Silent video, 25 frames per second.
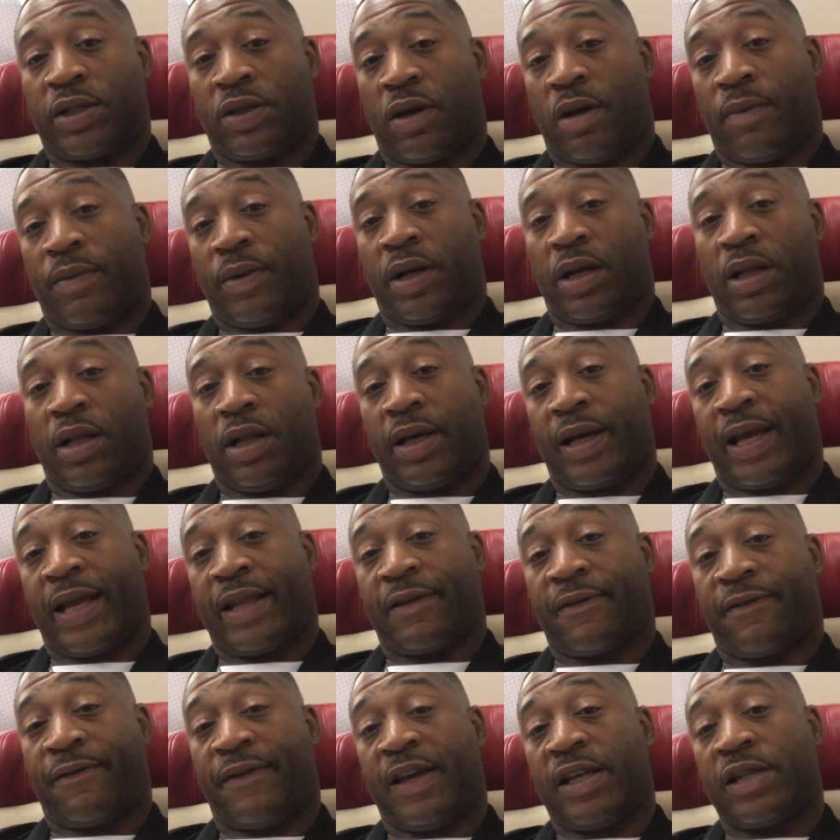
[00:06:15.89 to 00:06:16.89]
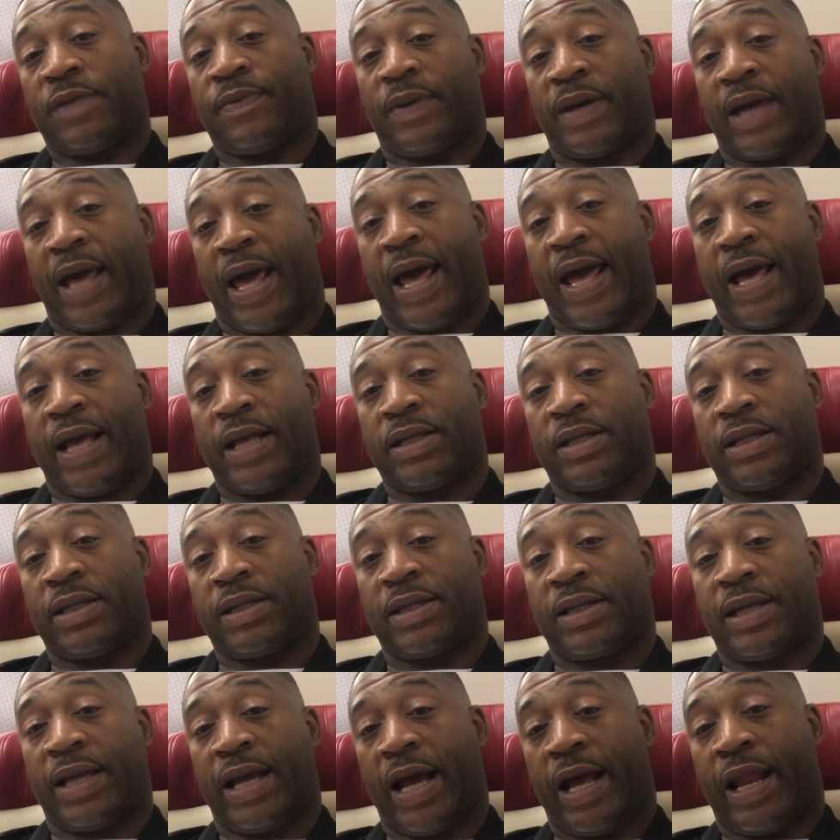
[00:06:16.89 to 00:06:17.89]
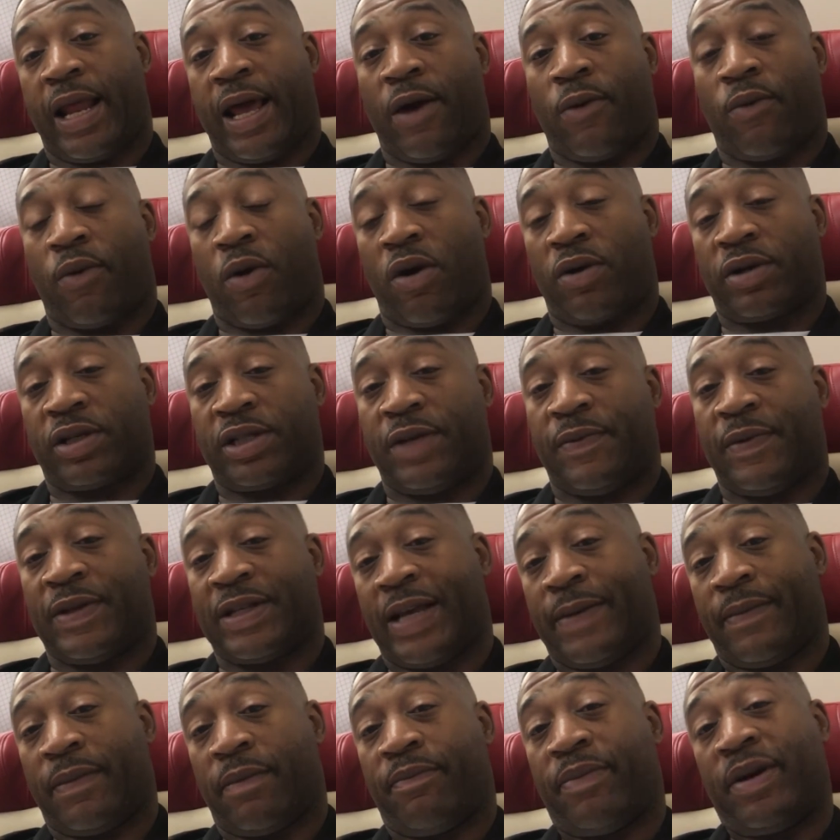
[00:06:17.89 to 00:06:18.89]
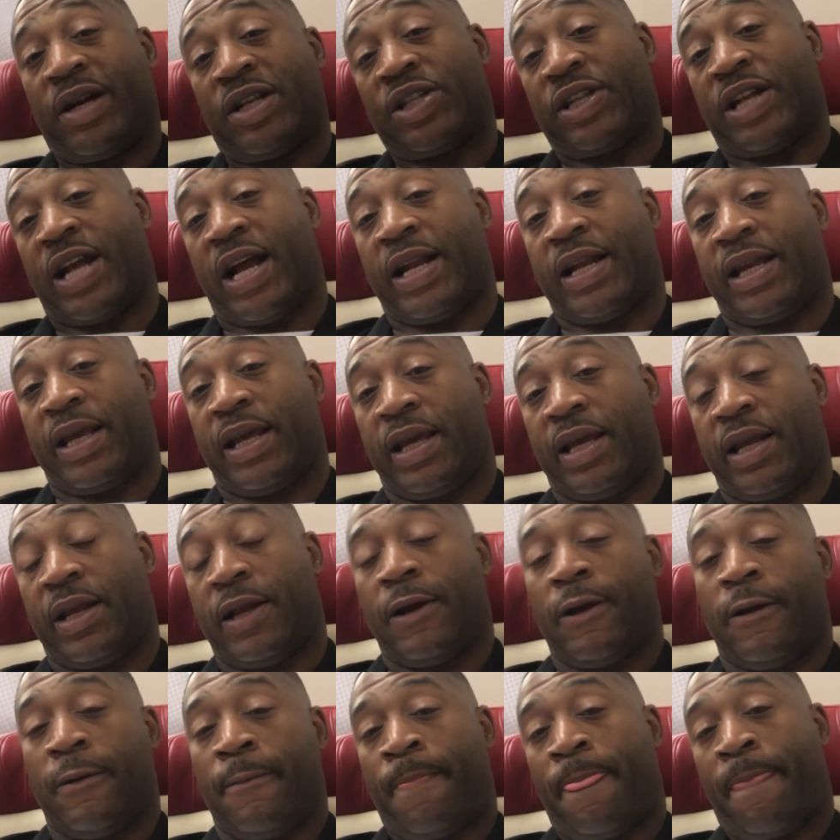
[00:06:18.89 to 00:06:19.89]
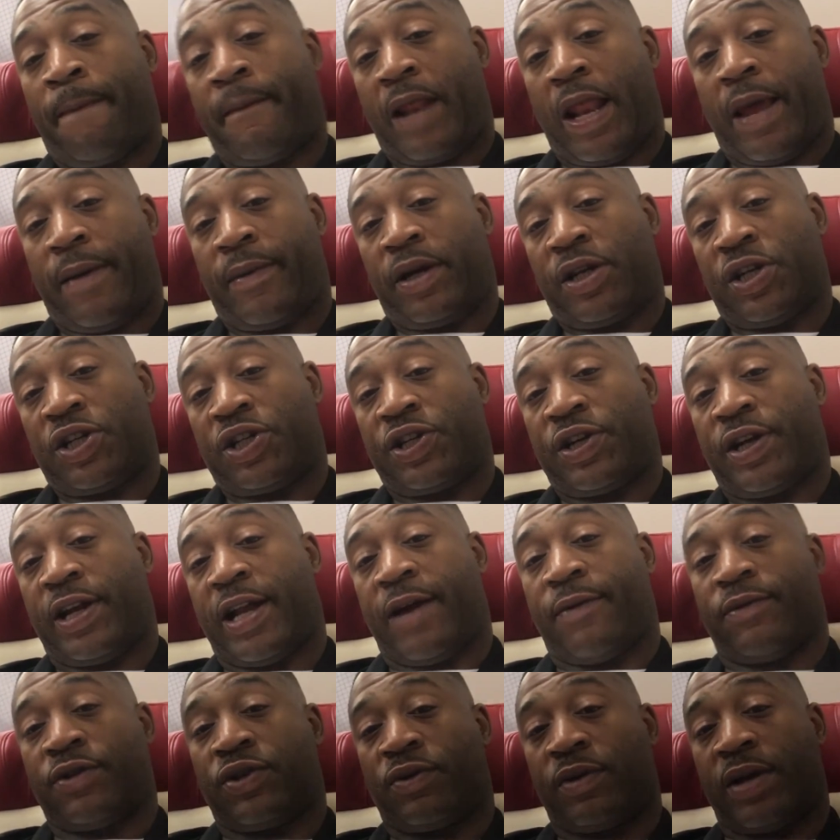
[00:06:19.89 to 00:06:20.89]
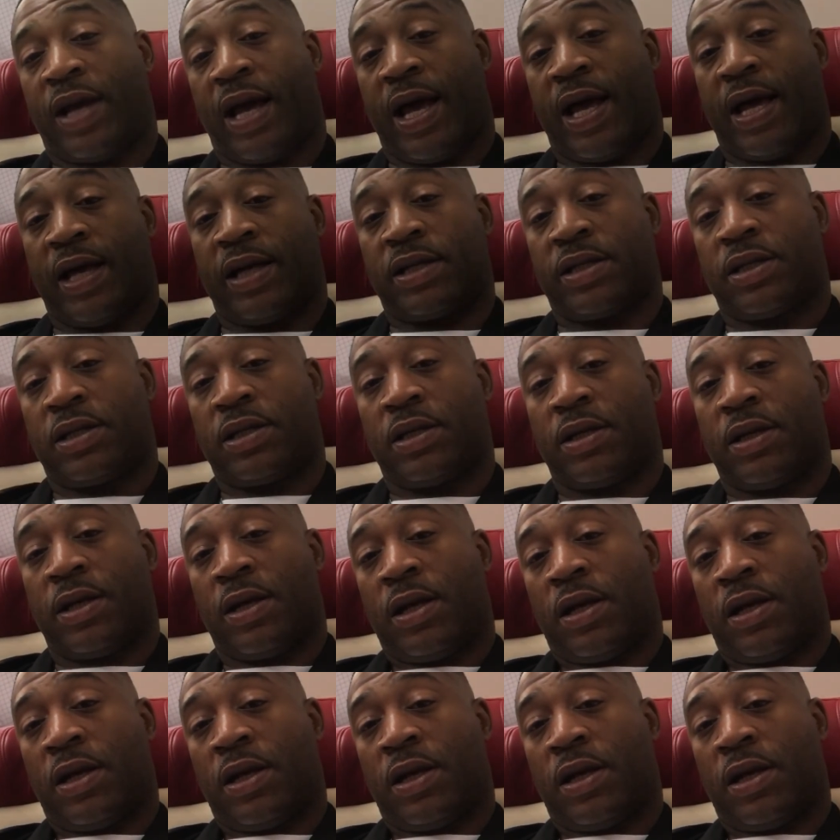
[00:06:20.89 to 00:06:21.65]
So I'm going to look at the Facebook ads and see how that works, see what type of budget I need, and I'm going to share that with you guys.